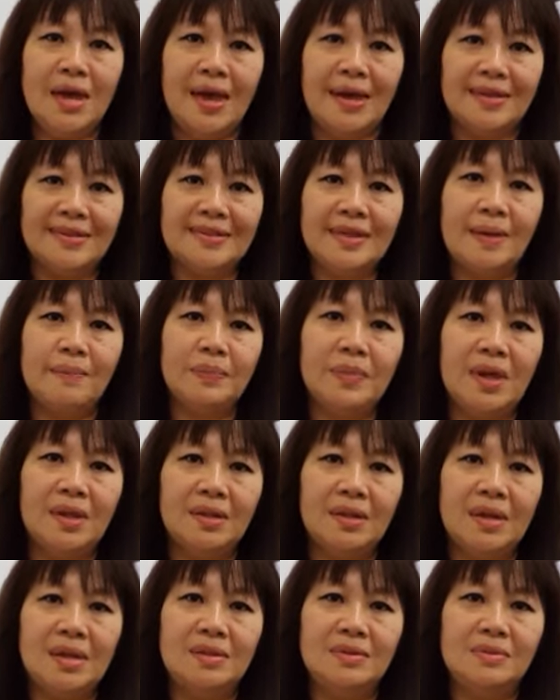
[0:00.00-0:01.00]
except
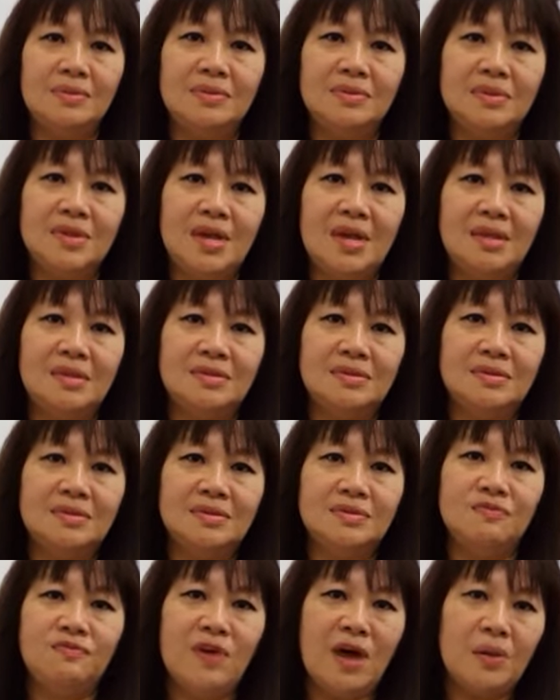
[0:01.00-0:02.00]
that it it
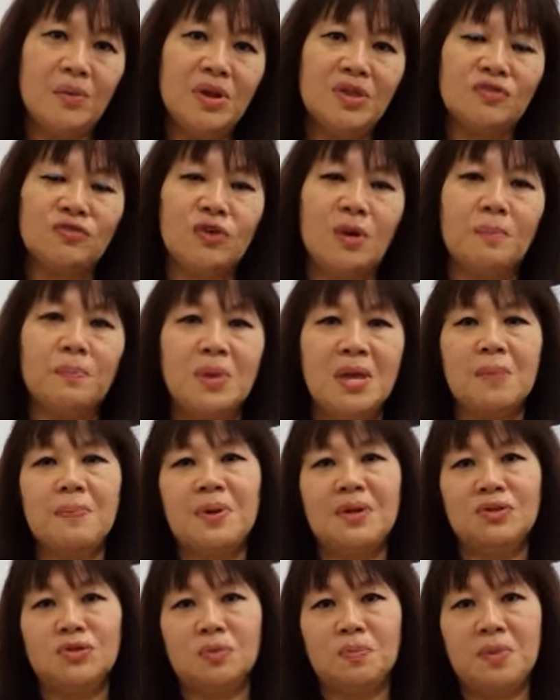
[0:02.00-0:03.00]
varies from
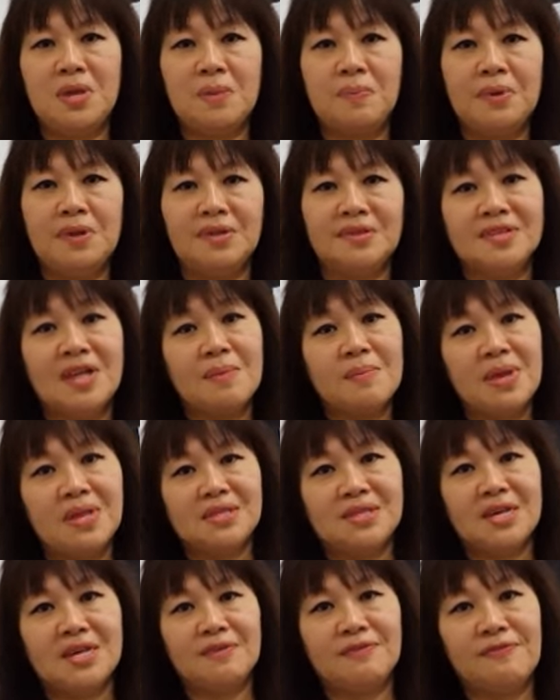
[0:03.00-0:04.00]
people to people. Some may
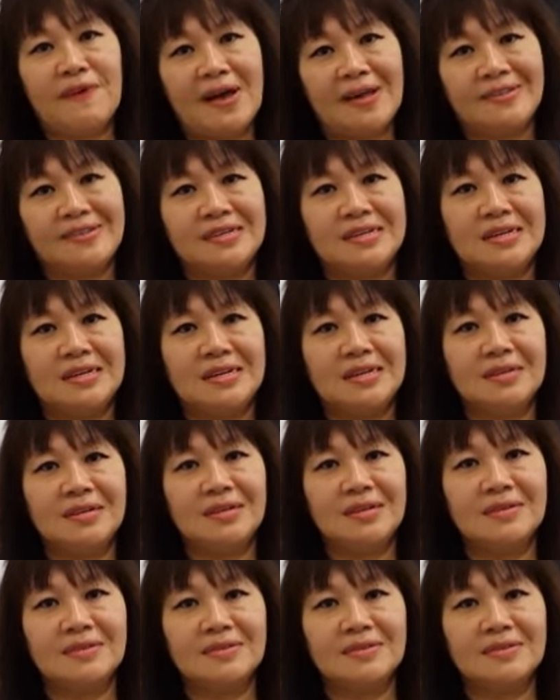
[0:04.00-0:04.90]
take faster,